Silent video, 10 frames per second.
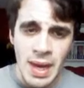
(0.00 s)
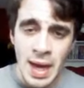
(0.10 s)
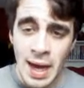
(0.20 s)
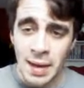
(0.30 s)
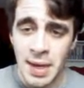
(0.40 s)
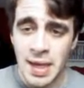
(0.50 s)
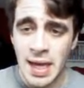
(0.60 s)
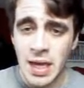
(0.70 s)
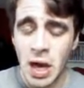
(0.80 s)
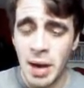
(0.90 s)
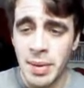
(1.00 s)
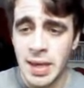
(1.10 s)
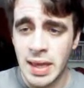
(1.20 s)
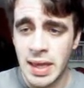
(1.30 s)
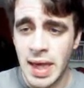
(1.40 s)
Uh, and then
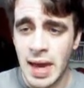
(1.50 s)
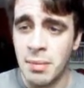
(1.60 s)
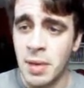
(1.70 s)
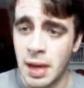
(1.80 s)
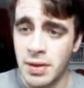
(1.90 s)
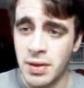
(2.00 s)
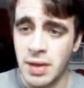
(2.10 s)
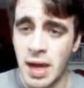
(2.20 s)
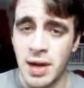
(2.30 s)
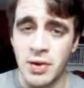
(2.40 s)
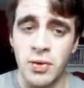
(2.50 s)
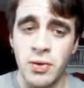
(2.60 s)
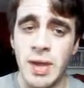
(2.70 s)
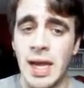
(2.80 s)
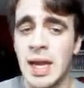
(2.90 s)
comics that I'm not subscribed to
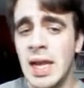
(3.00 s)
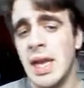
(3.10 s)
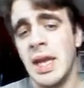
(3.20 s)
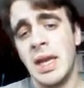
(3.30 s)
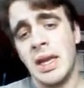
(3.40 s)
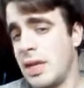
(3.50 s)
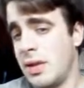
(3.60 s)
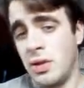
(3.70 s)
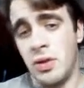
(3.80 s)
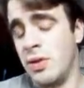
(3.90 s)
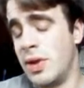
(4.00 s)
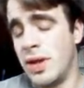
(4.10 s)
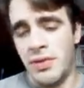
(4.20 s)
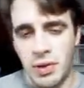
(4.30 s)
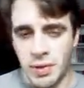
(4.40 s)
that you
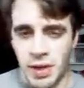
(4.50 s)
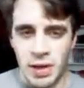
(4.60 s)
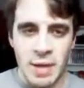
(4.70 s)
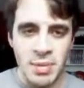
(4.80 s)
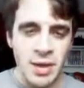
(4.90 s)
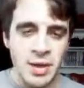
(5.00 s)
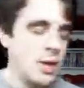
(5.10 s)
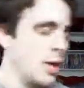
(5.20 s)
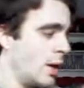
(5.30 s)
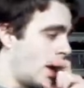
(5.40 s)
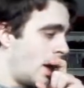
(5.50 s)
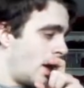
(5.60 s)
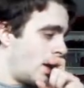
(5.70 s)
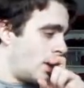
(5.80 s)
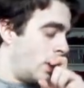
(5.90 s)
never know what could happen.
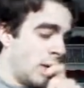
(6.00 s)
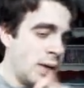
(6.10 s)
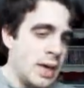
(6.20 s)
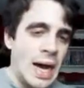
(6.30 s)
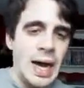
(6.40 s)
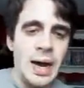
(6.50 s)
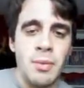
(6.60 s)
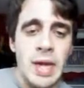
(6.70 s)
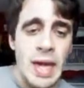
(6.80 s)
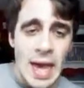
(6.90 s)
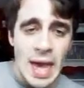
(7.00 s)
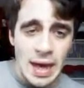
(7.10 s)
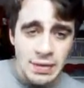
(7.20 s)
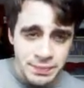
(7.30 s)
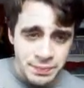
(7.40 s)
um, we have